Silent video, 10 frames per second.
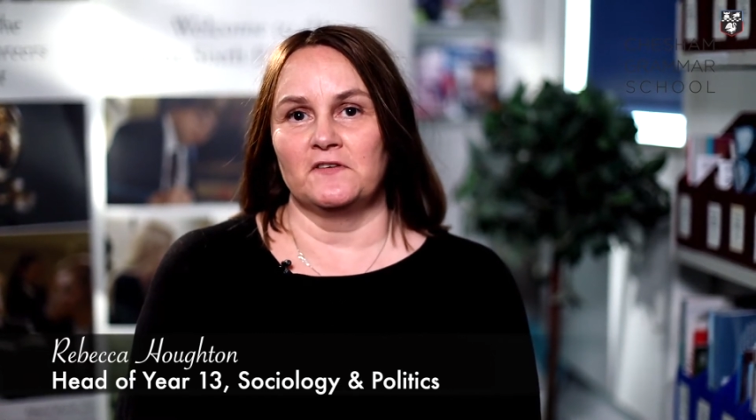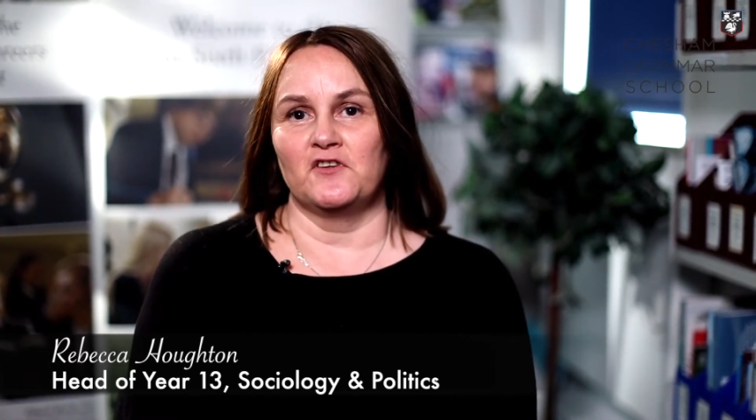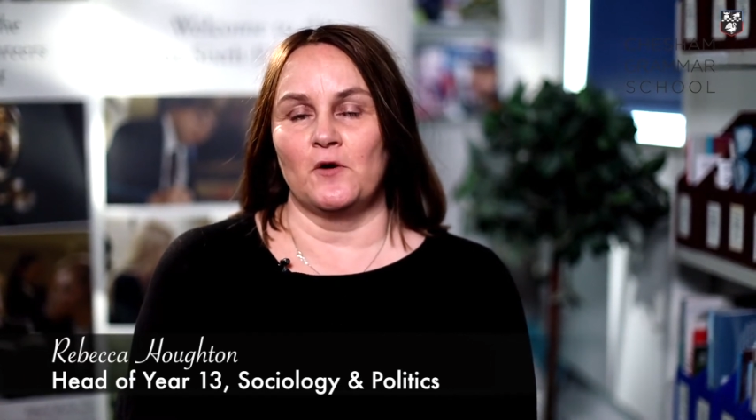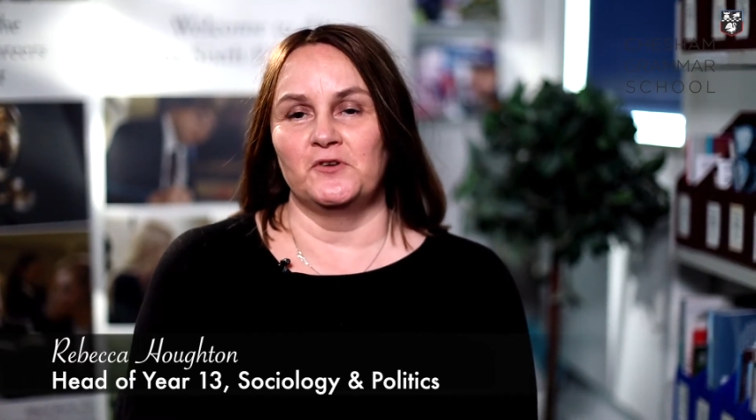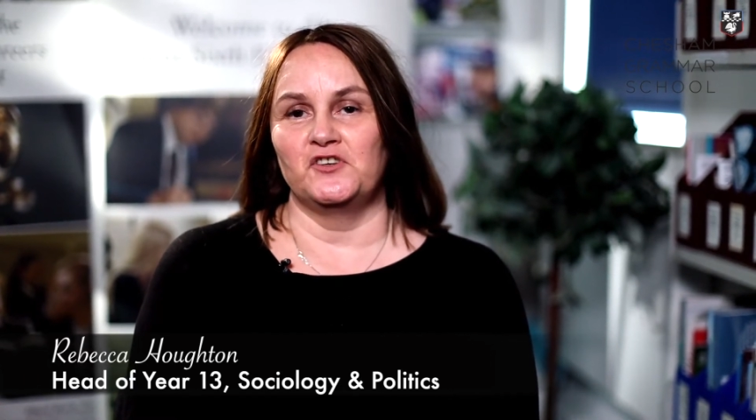of the
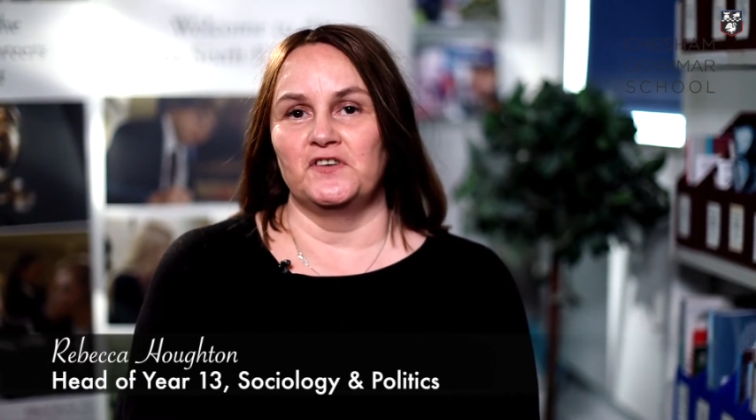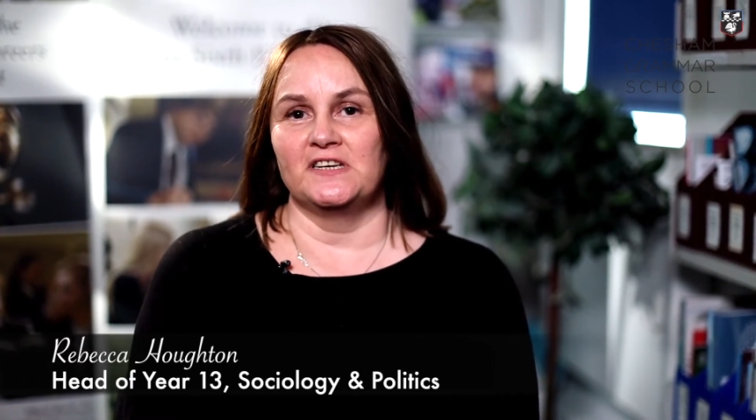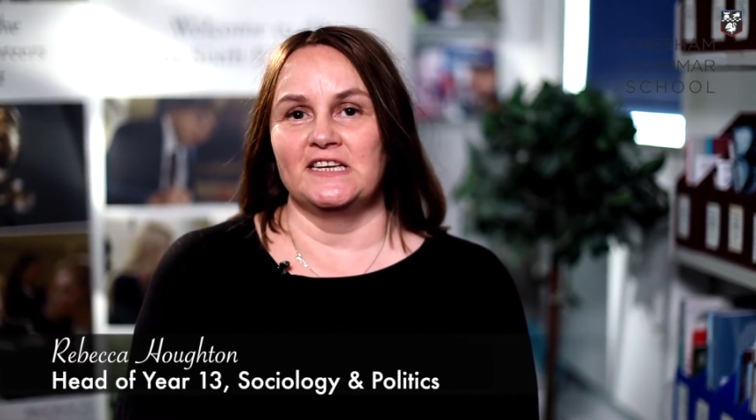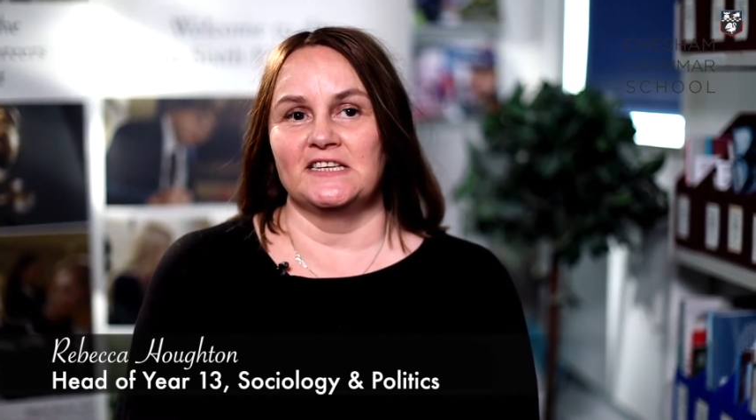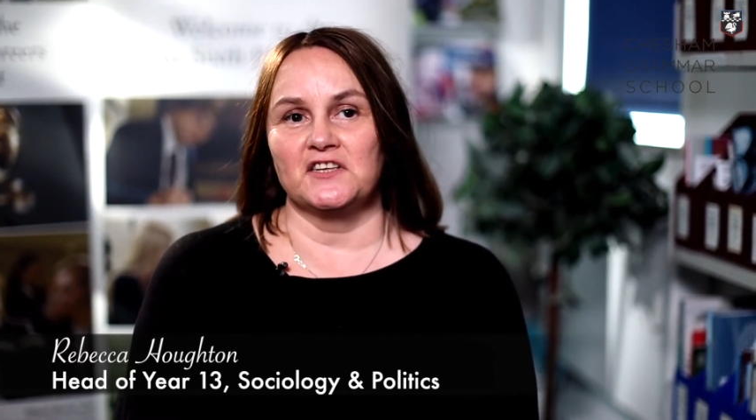
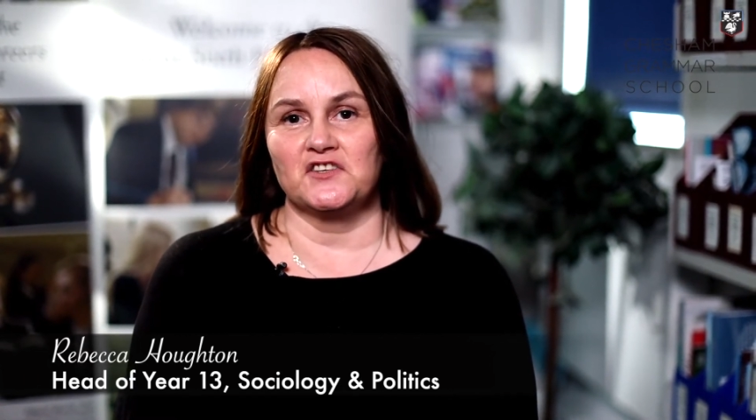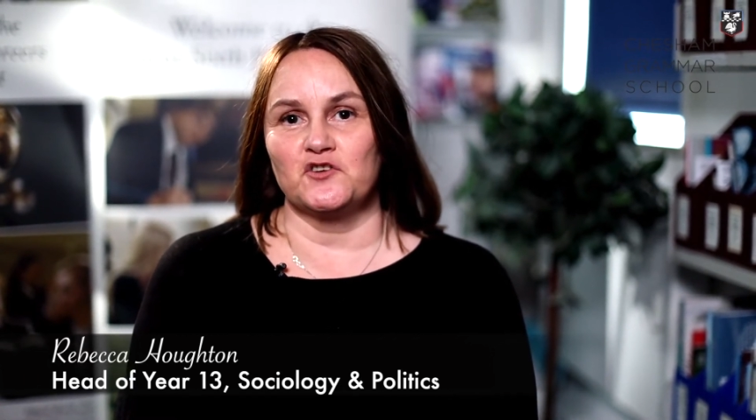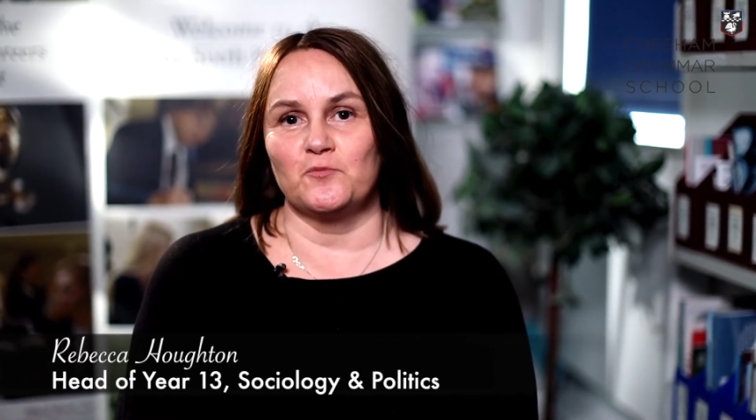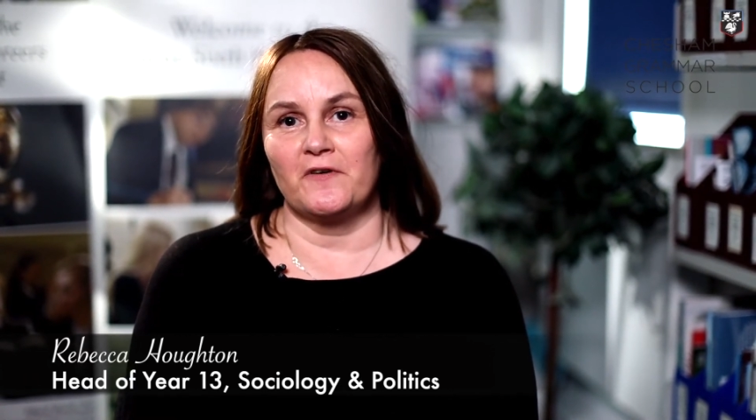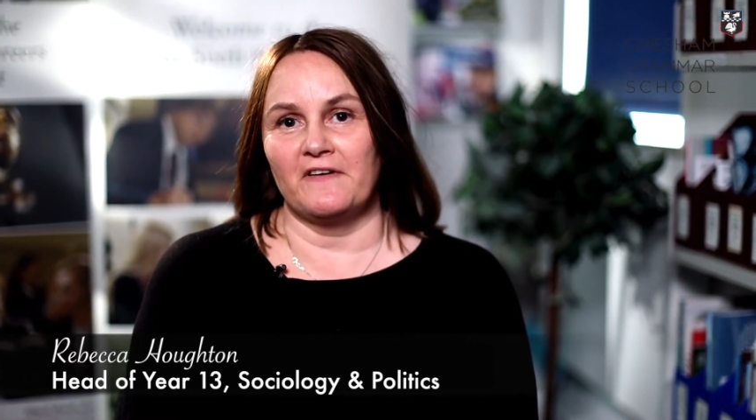opportunities that
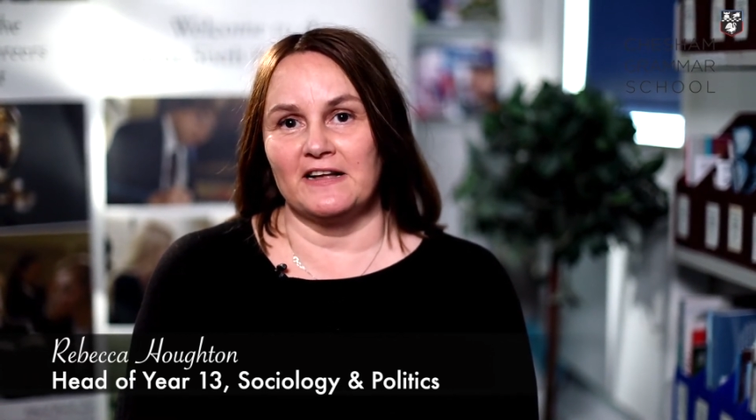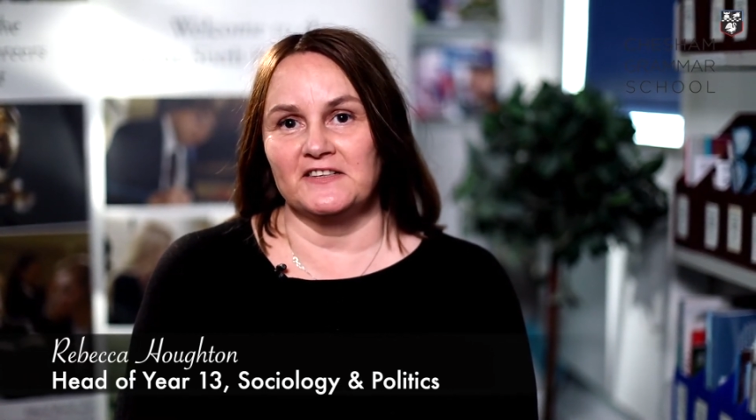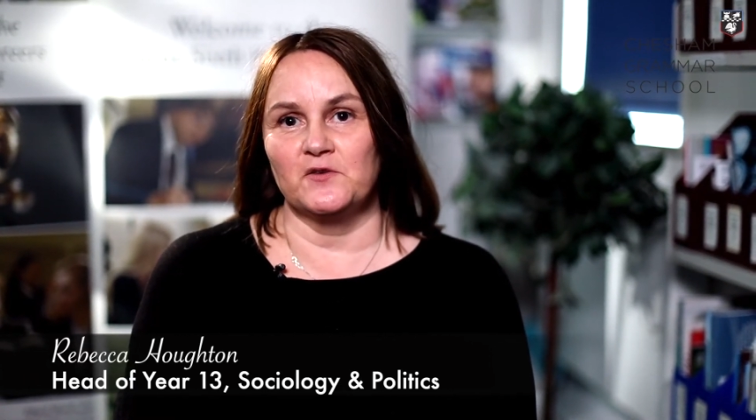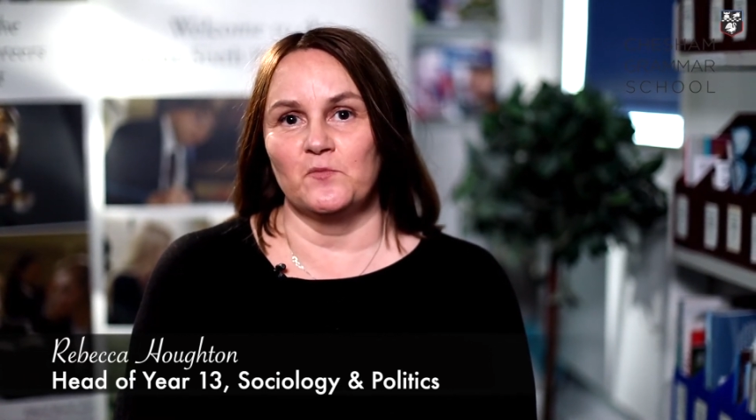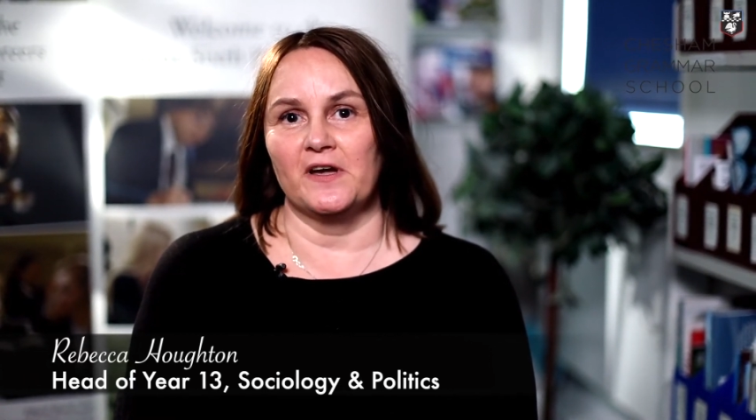school
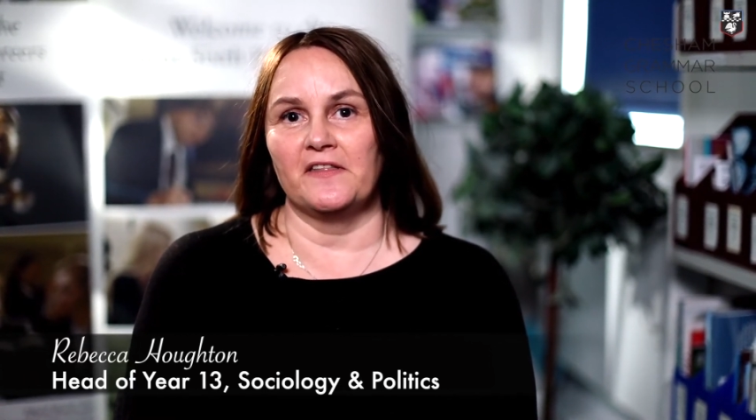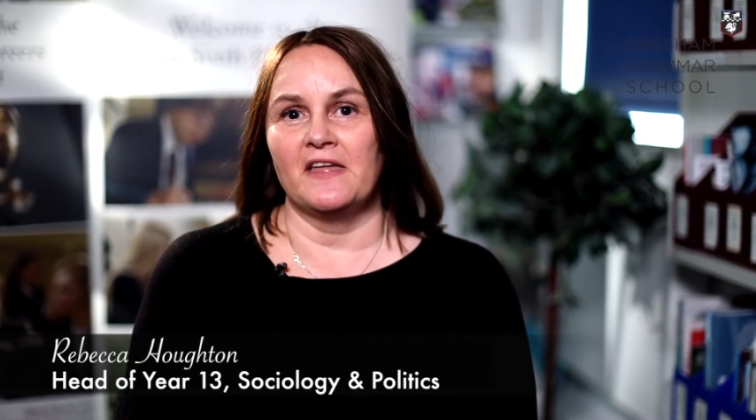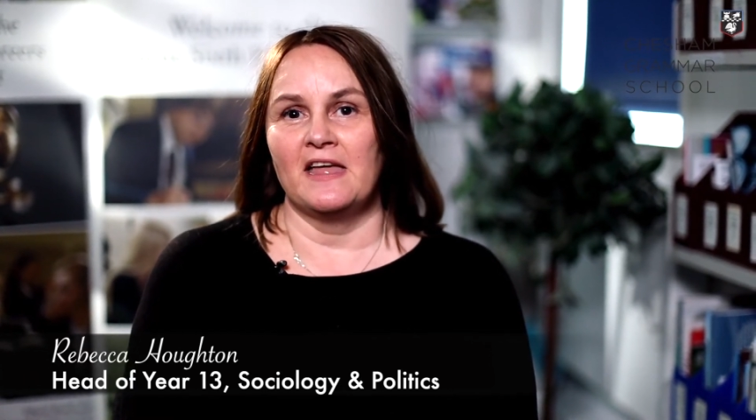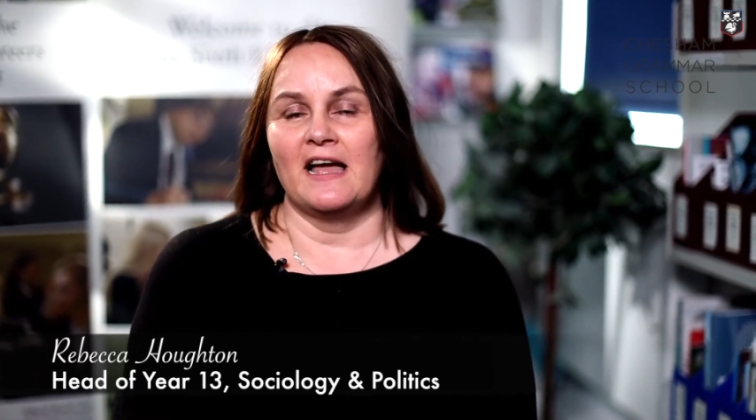provides them with